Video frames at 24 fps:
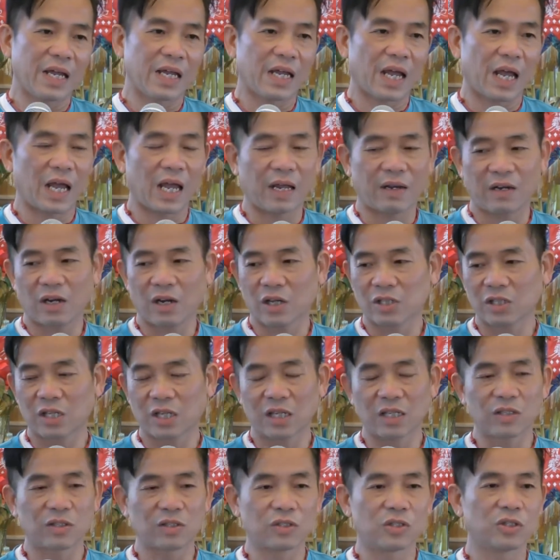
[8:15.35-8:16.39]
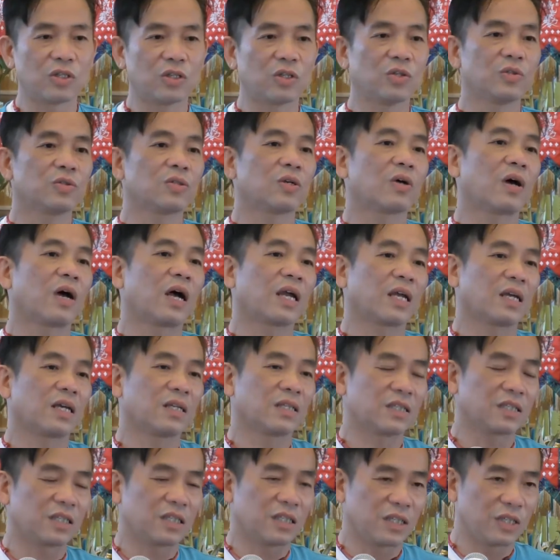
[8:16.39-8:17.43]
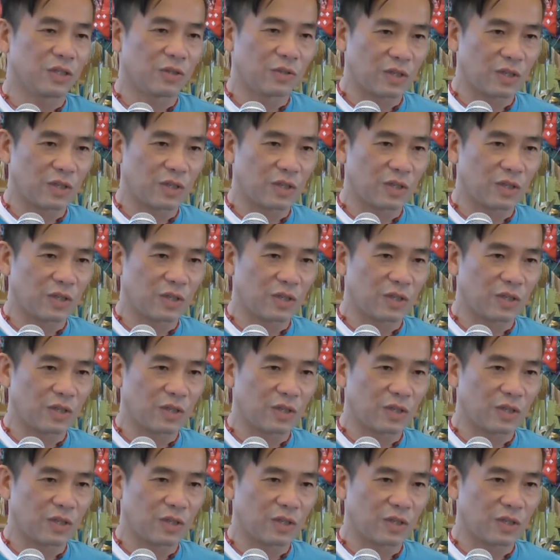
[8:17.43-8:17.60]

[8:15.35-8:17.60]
I had nothing to do, so I continued